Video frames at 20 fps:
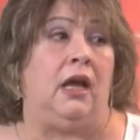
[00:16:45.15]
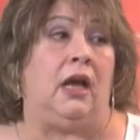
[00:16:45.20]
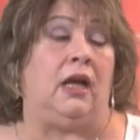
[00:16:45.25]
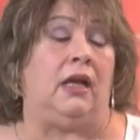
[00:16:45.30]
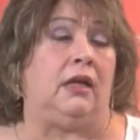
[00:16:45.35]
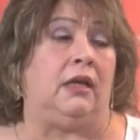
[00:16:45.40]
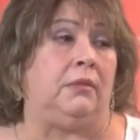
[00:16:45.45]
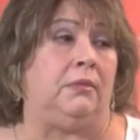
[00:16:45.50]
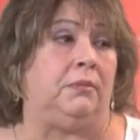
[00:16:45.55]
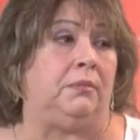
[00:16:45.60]

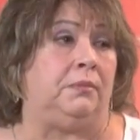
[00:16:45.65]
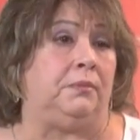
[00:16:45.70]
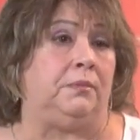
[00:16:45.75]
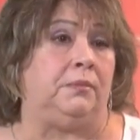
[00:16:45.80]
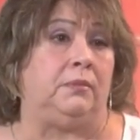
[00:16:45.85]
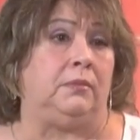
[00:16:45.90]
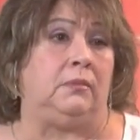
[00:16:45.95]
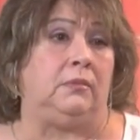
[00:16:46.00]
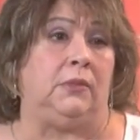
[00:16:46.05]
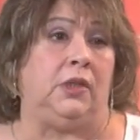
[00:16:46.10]
Um,
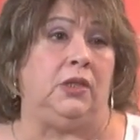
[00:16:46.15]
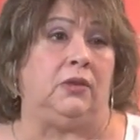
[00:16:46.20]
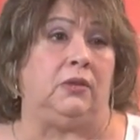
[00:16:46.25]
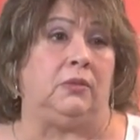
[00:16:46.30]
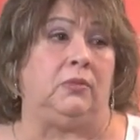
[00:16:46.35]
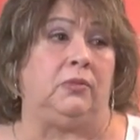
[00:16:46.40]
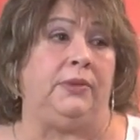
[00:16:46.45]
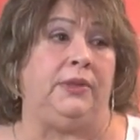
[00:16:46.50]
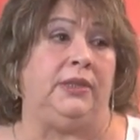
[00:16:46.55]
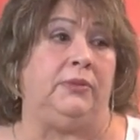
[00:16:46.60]
you
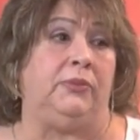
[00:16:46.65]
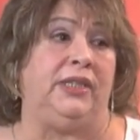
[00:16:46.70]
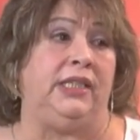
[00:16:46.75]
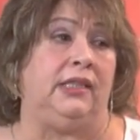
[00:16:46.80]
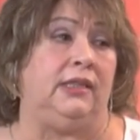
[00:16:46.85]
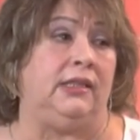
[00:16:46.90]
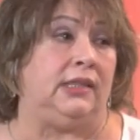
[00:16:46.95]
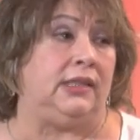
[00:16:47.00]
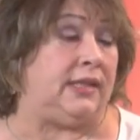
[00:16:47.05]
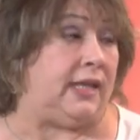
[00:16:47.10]
know, we, we
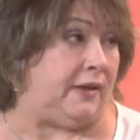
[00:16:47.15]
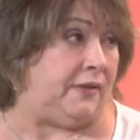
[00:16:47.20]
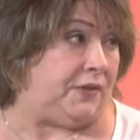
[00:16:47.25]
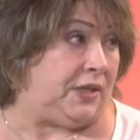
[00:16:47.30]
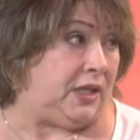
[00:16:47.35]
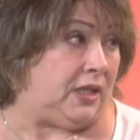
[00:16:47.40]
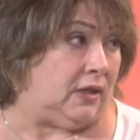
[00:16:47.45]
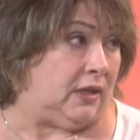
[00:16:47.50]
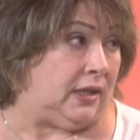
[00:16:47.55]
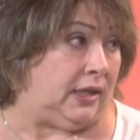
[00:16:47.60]
did the
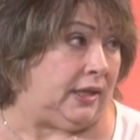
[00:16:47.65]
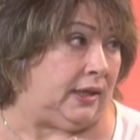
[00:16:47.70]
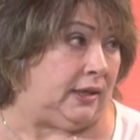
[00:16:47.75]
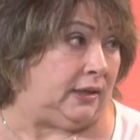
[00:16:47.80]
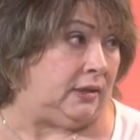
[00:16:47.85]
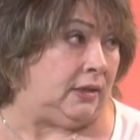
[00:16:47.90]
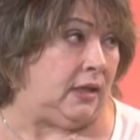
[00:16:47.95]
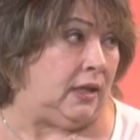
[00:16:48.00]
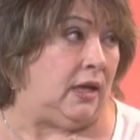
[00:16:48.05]
safety audit.